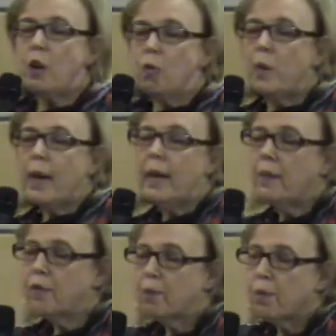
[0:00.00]
you're
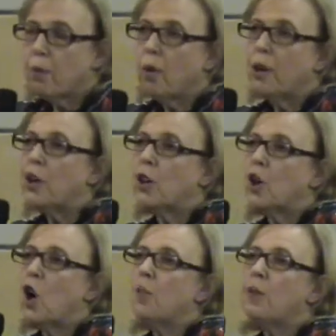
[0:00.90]
reading this report, you
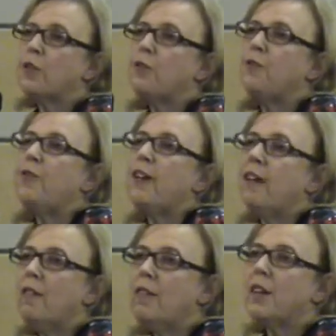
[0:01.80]
can almost
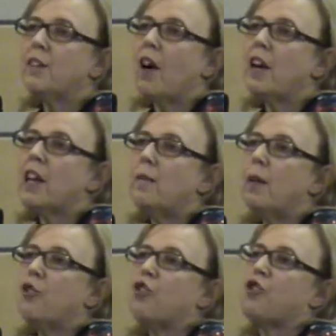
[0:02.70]
feel the
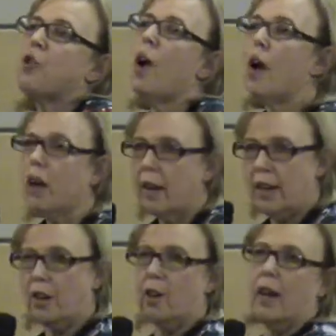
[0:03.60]
document
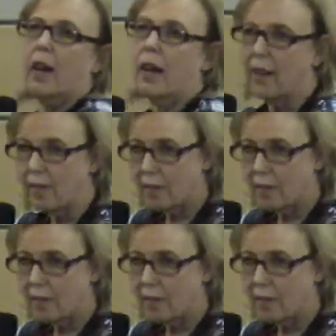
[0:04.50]
shrug in your hands.